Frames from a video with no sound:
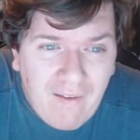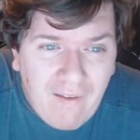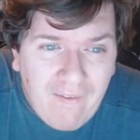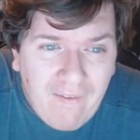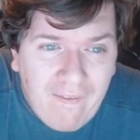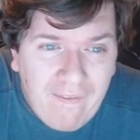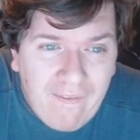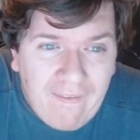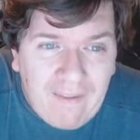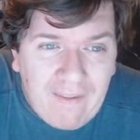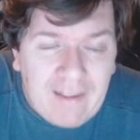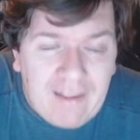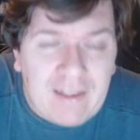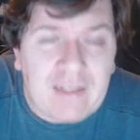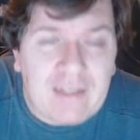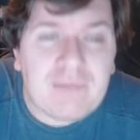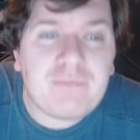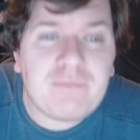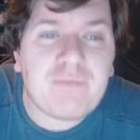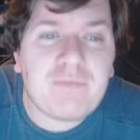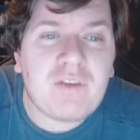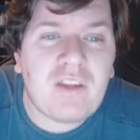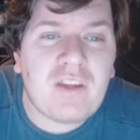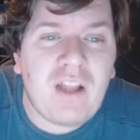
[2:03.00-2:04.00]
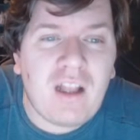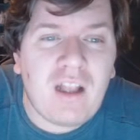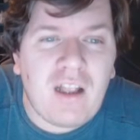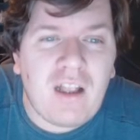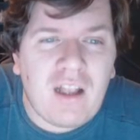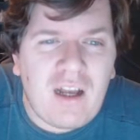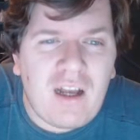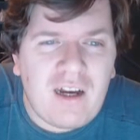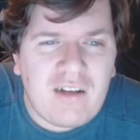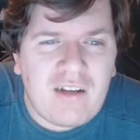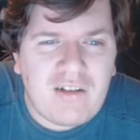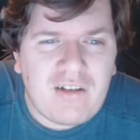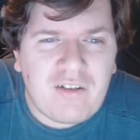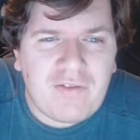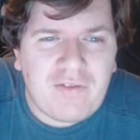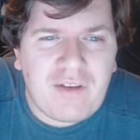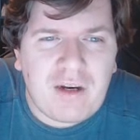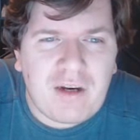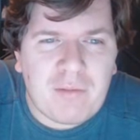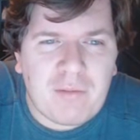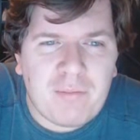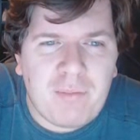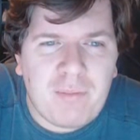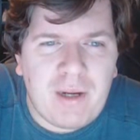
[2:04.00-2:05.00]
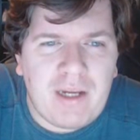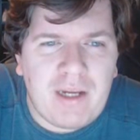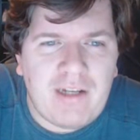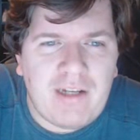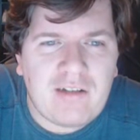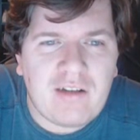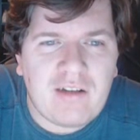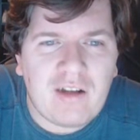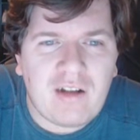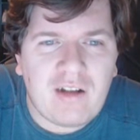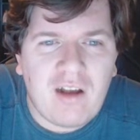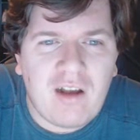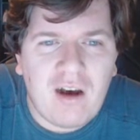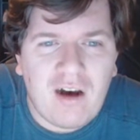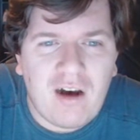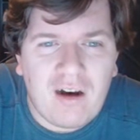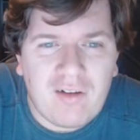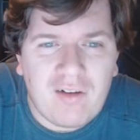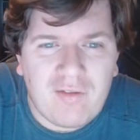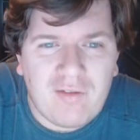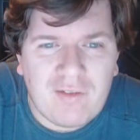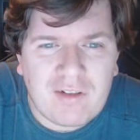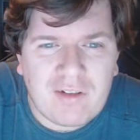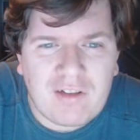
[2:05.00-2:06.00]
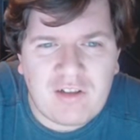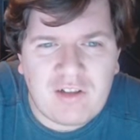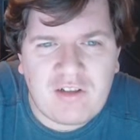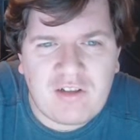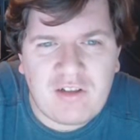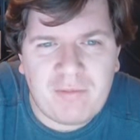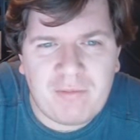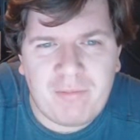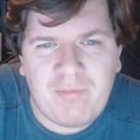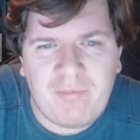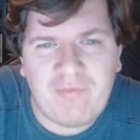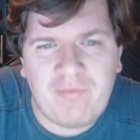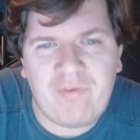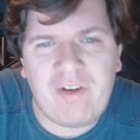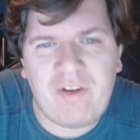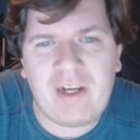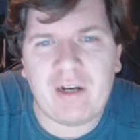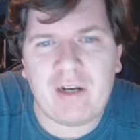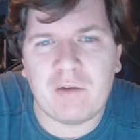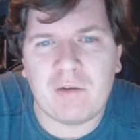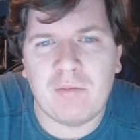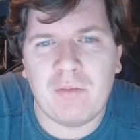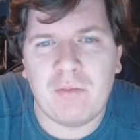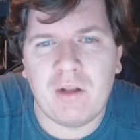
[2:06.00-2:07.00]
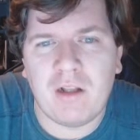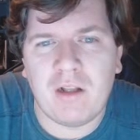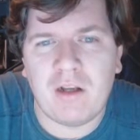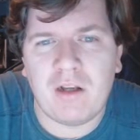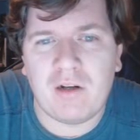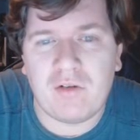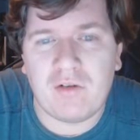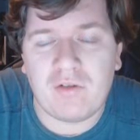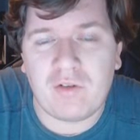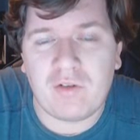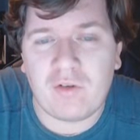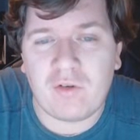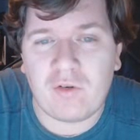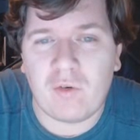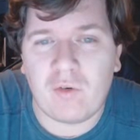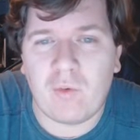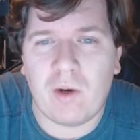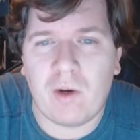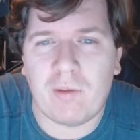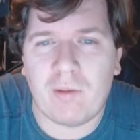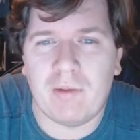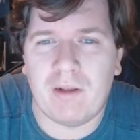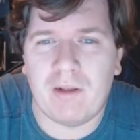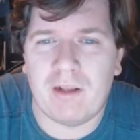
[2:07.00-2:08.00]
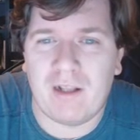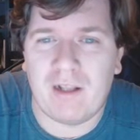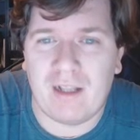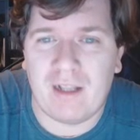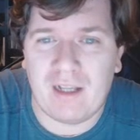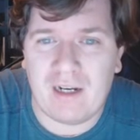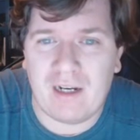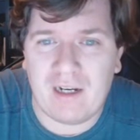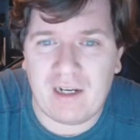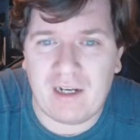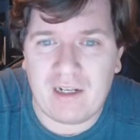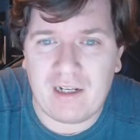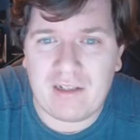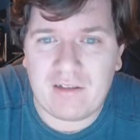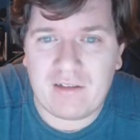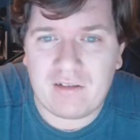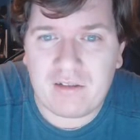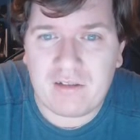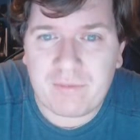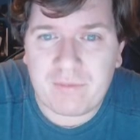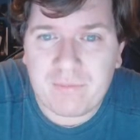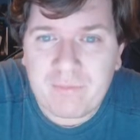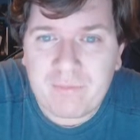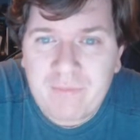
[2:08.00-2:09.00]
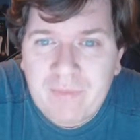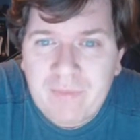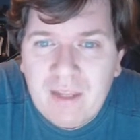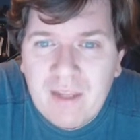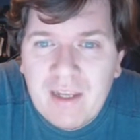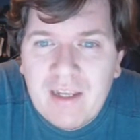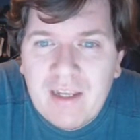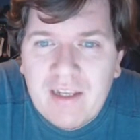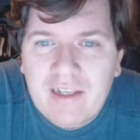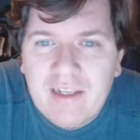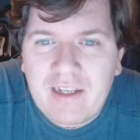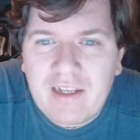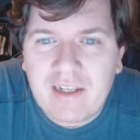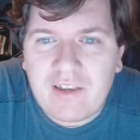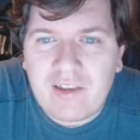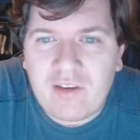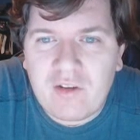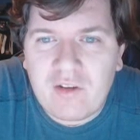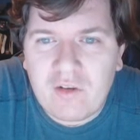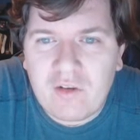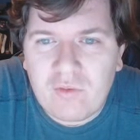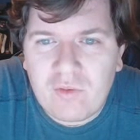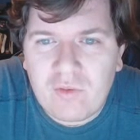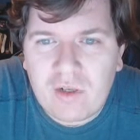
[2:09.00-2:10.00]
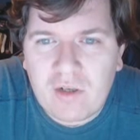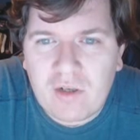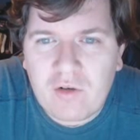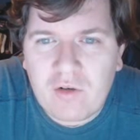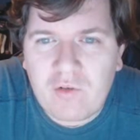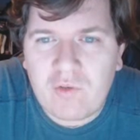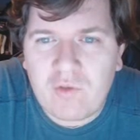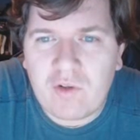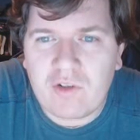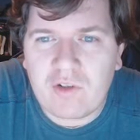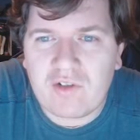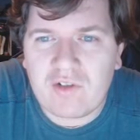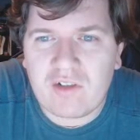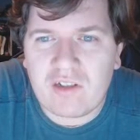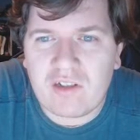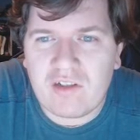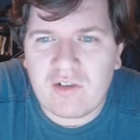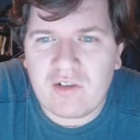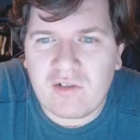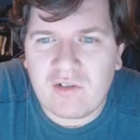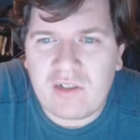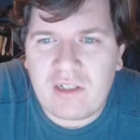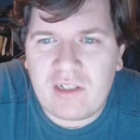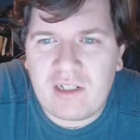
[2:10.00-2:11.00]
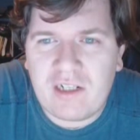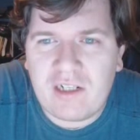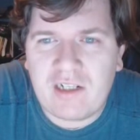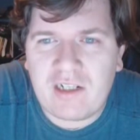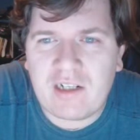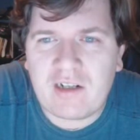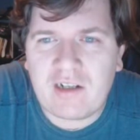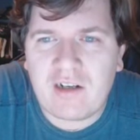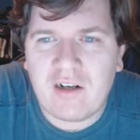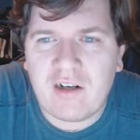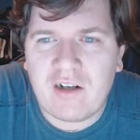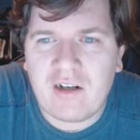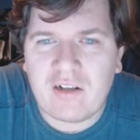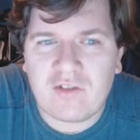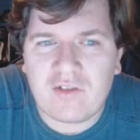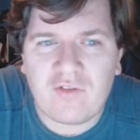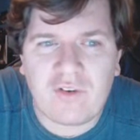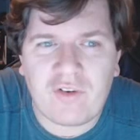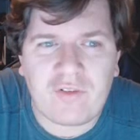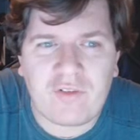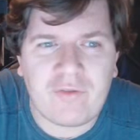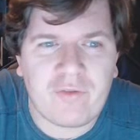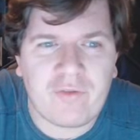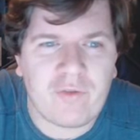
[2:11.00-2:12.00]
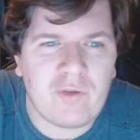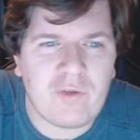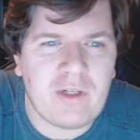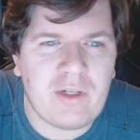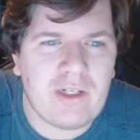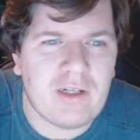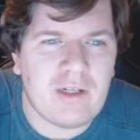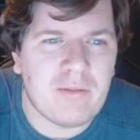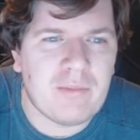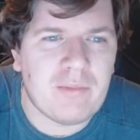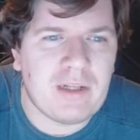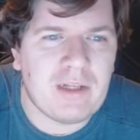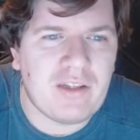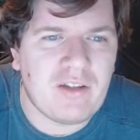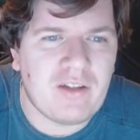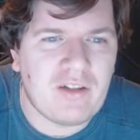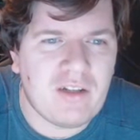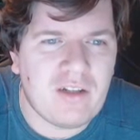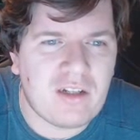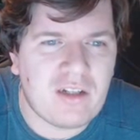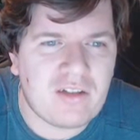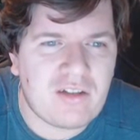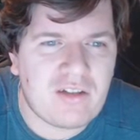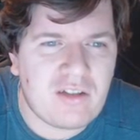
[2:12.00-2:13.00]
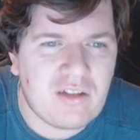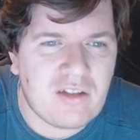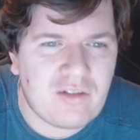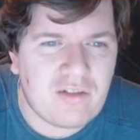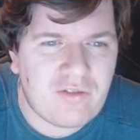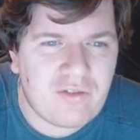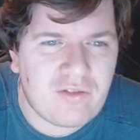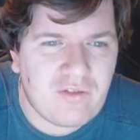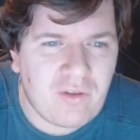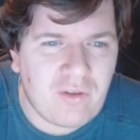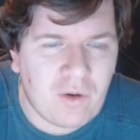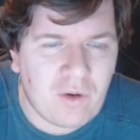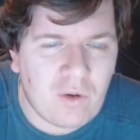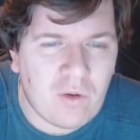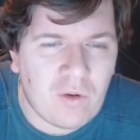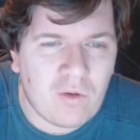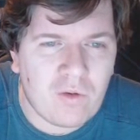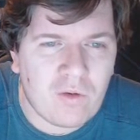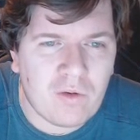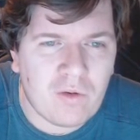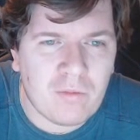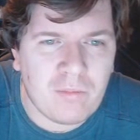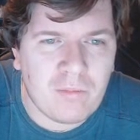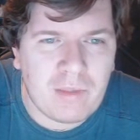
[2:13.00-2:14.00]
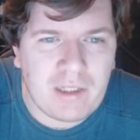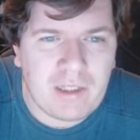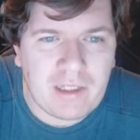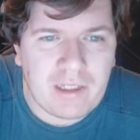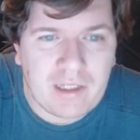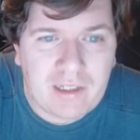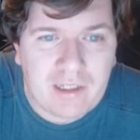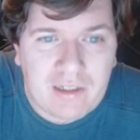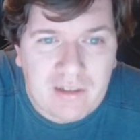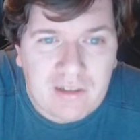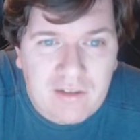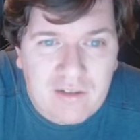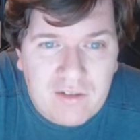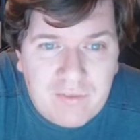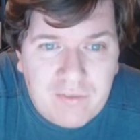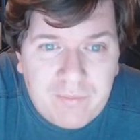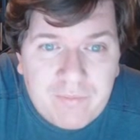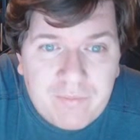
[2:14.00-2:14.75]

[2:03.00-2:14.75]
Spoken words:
The loss of their base on Hoth was a severe blow to the Rebel Alliance. Yet new recruits are joining the cause for freedom and justice for all beings.